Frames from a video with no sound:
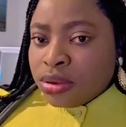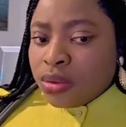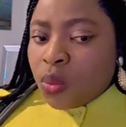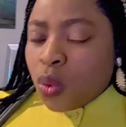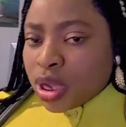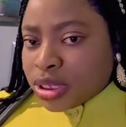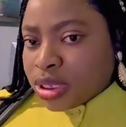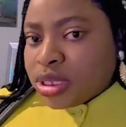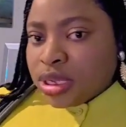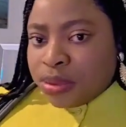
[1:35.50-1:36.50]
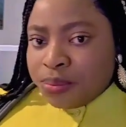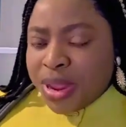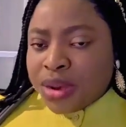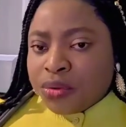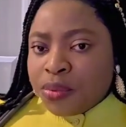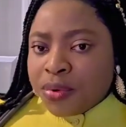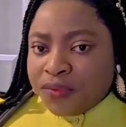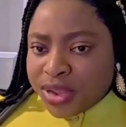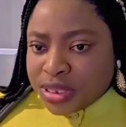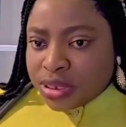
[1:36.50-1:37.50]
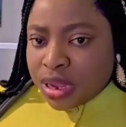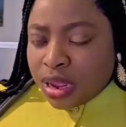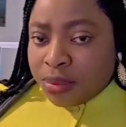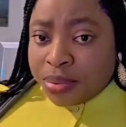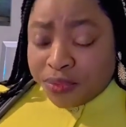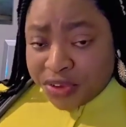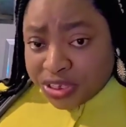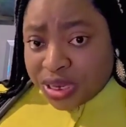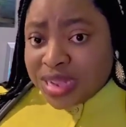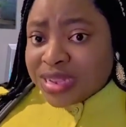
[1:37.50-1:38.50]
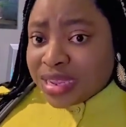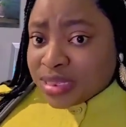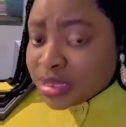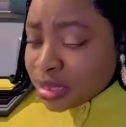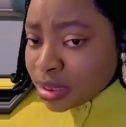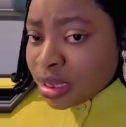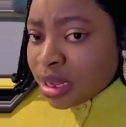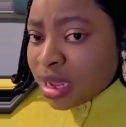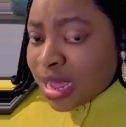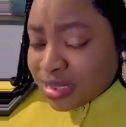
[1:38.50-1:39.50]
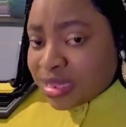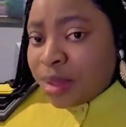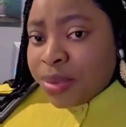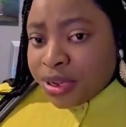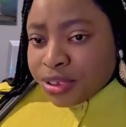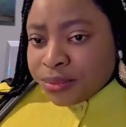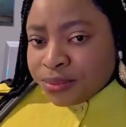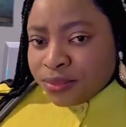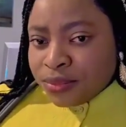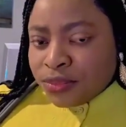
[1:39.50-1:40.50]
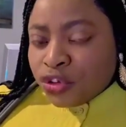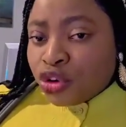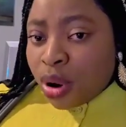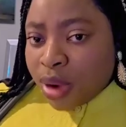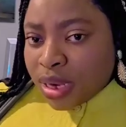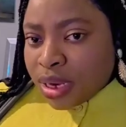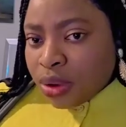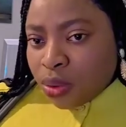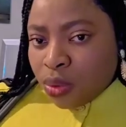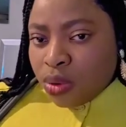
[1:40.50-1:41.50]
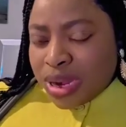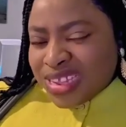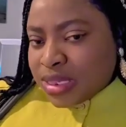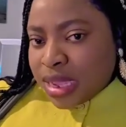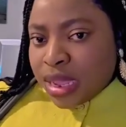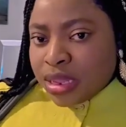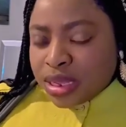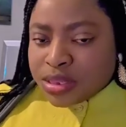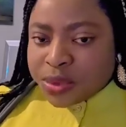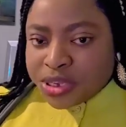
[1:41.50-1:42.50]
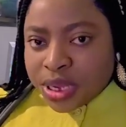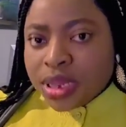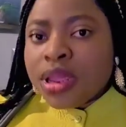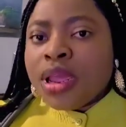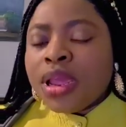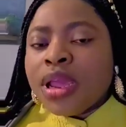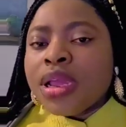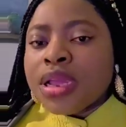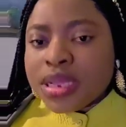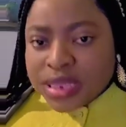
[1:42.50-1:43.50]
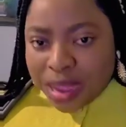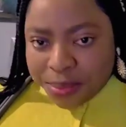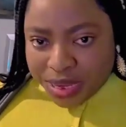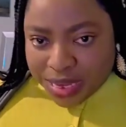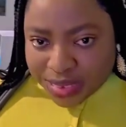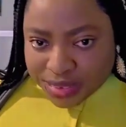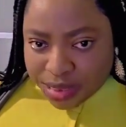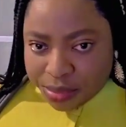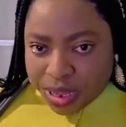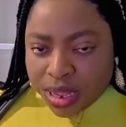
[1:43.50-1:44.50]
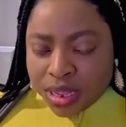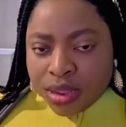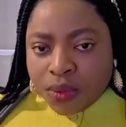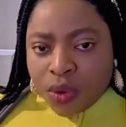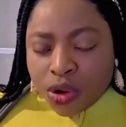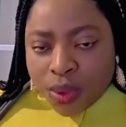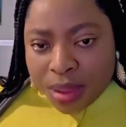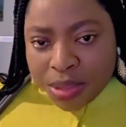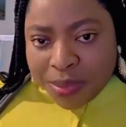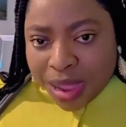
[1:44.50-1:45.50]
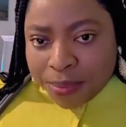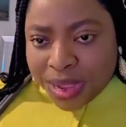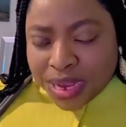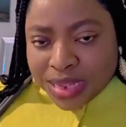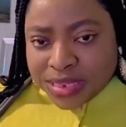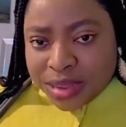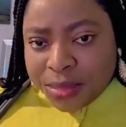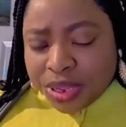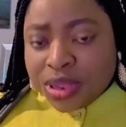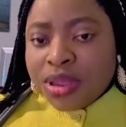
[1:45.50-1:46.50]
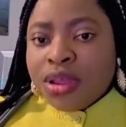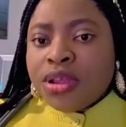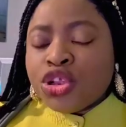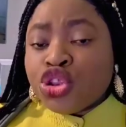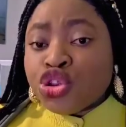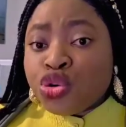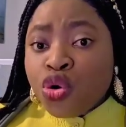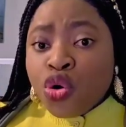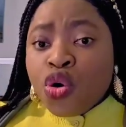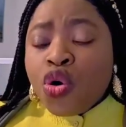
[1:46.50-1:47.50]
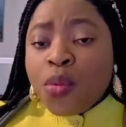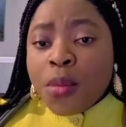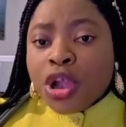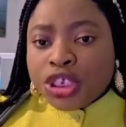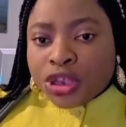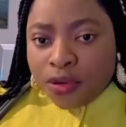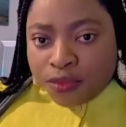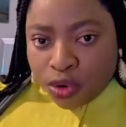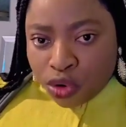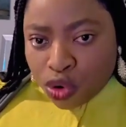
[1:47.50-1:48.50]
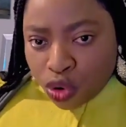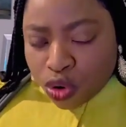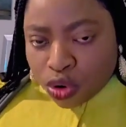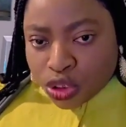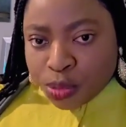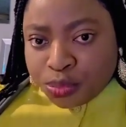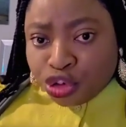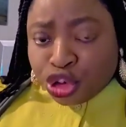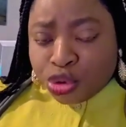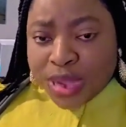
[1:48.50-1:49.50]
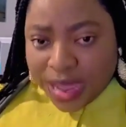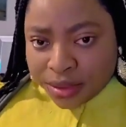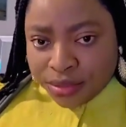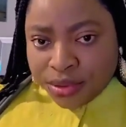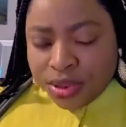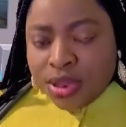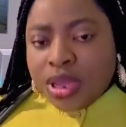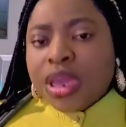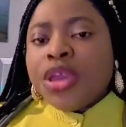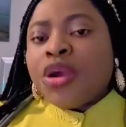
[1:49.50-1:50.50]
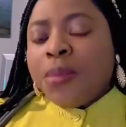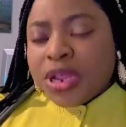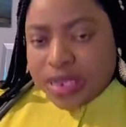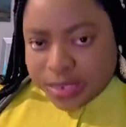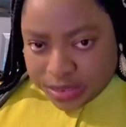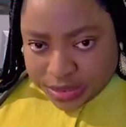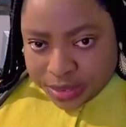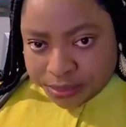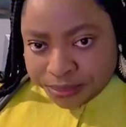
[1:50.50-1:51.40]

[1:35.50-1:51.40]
what the medical professionals has established, you already know. Let's say this patient is hyperglycemic. What do I mean by hyperglycemia? Too much of glucose, sugar in your body system.